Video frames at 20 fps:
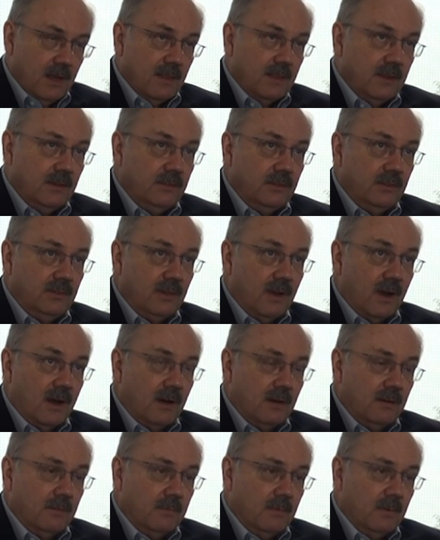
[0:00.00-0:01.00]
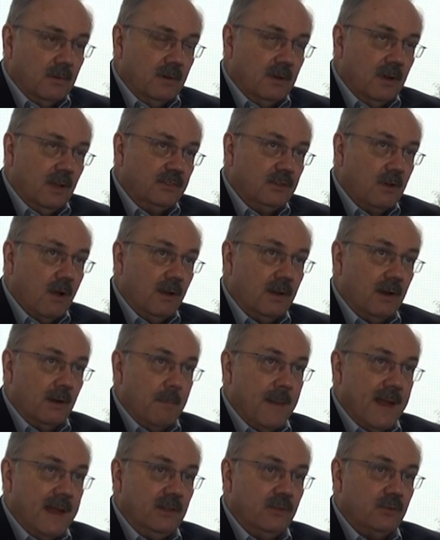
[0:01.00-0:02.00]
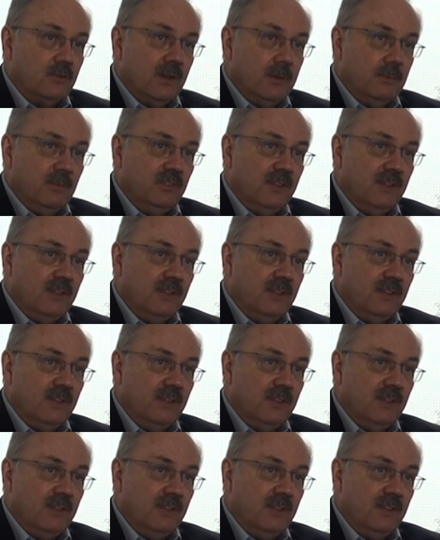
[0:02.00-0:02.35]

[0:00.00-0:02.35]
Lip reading: This is our, let's call it our mainstream